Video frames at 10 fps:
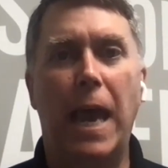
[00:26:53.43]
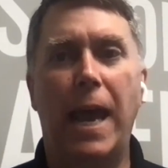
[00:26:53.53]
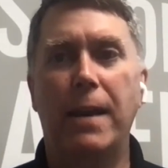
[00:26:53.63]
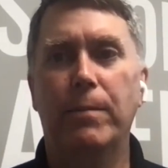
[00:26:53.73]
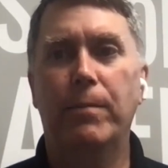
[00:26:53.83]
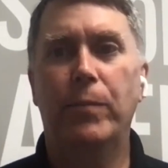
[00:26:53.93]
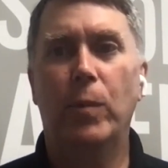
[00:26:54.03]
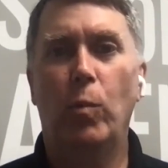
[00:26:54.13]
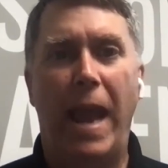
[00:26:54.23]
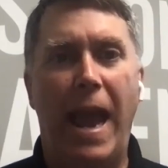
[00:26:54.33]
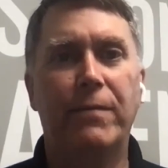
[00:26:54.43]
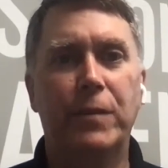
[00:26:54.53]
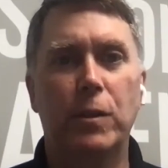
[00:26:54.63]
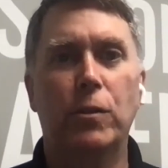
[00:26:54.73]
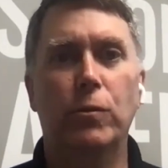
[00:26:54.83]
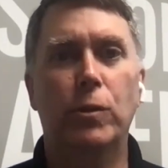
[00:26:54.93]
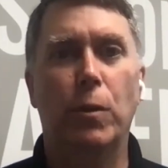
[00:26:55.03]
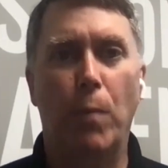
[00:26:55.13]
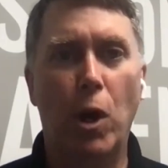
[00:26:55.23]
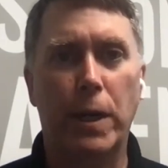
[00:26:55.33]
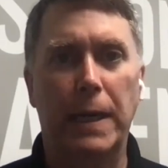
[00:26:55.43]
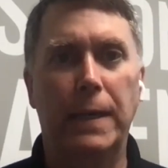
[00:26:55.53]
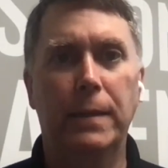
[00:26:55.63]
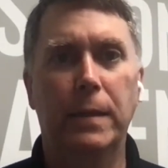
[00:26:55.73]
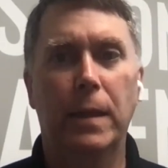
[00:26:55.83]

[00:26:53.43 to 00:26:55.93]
that we have to do to market.